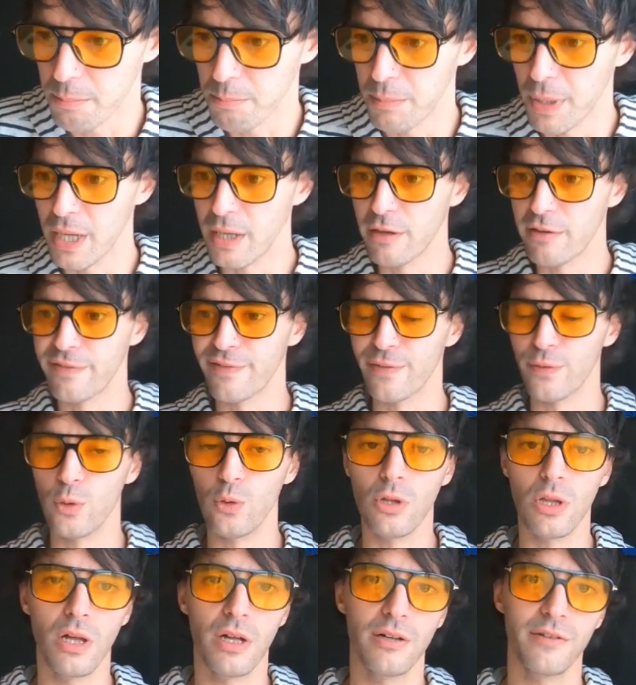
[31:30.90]
made a
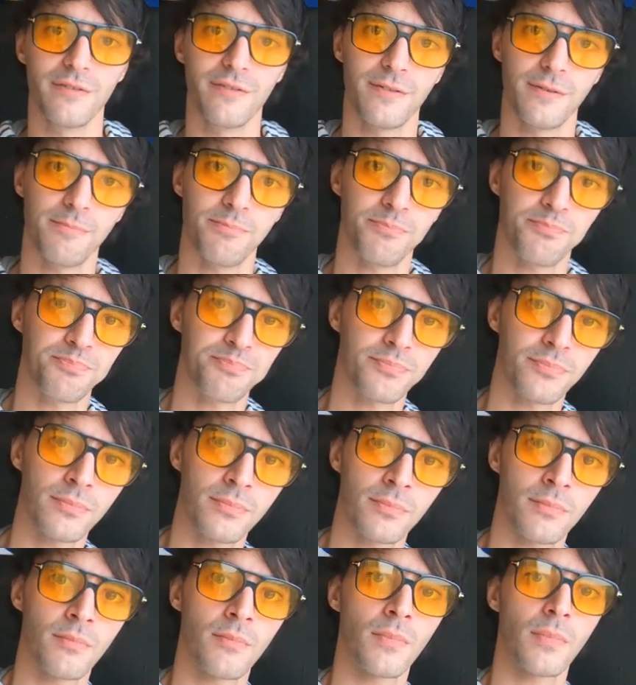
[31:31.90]
fool of
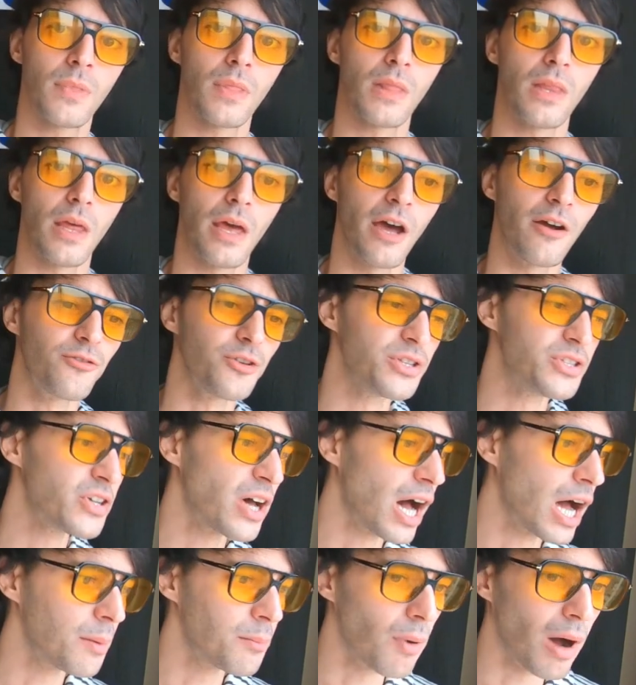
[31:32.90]
every
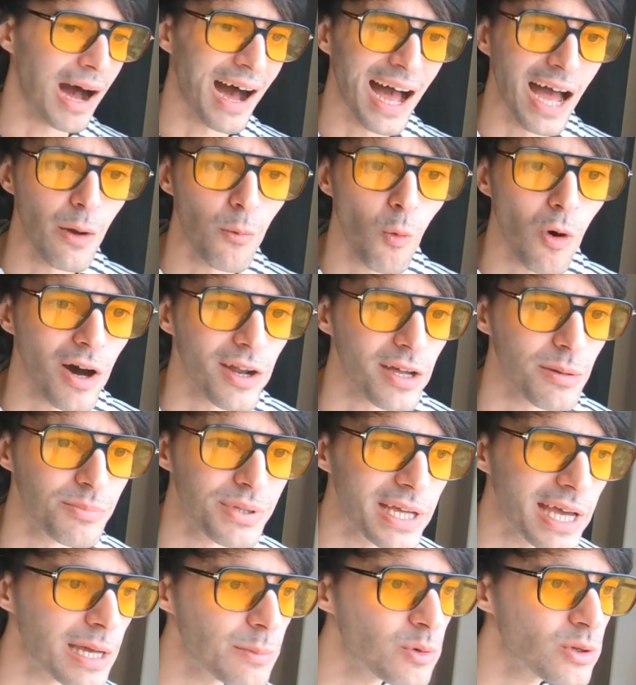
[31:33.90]
time I want to
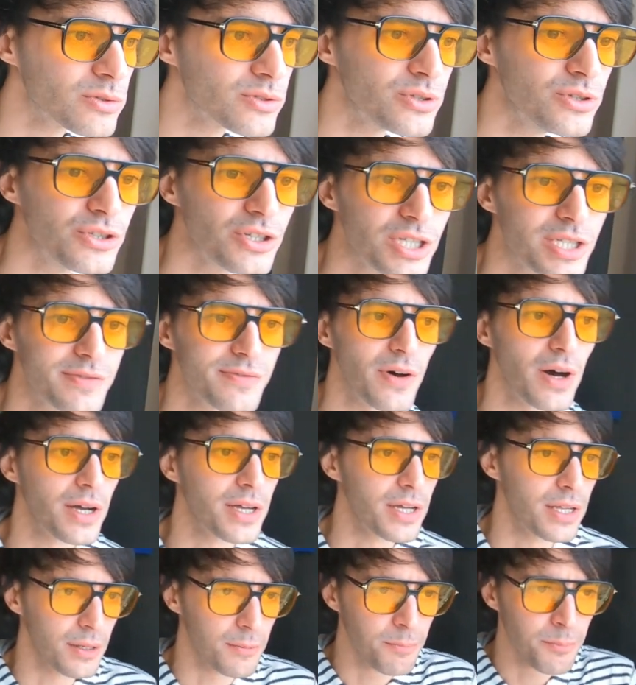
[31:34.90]
be able to just
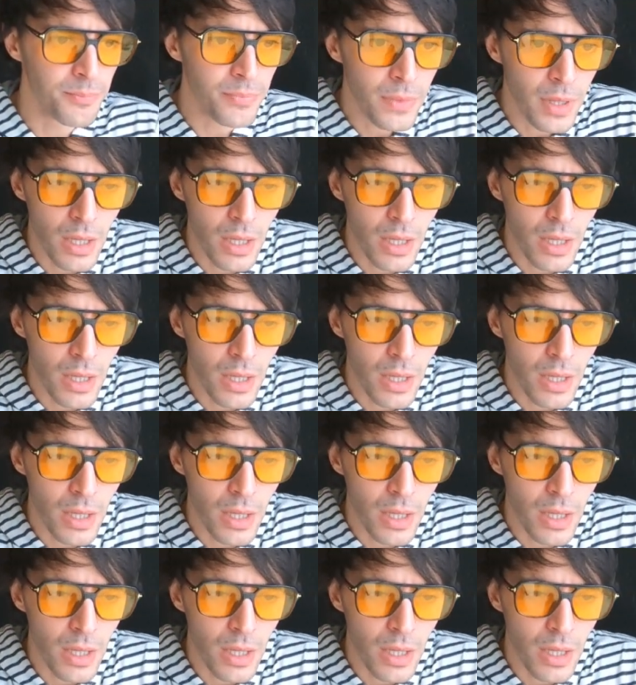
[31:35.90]
fucking...